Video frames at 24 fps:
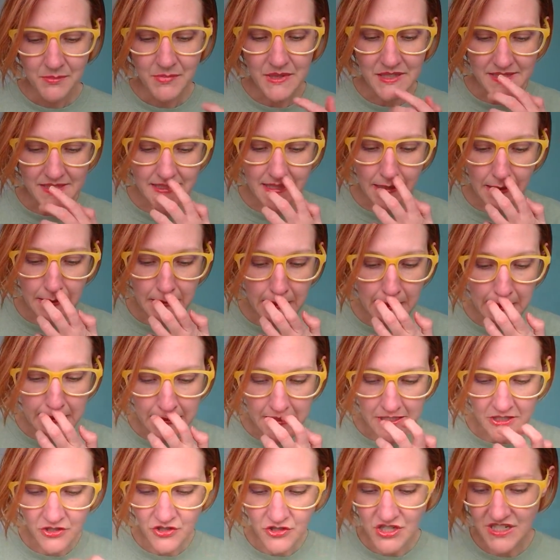But second line
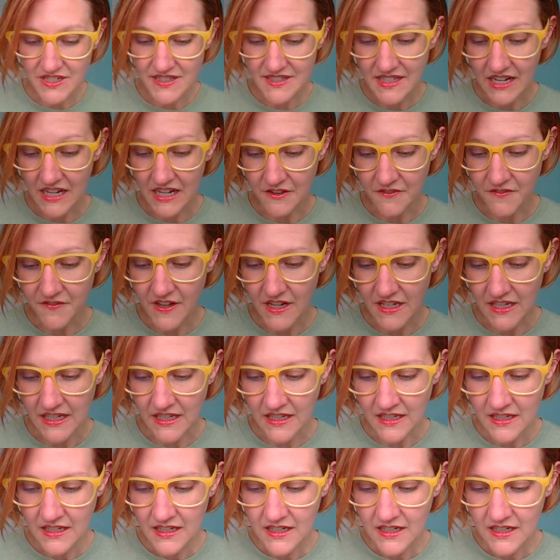energy is kind of funny.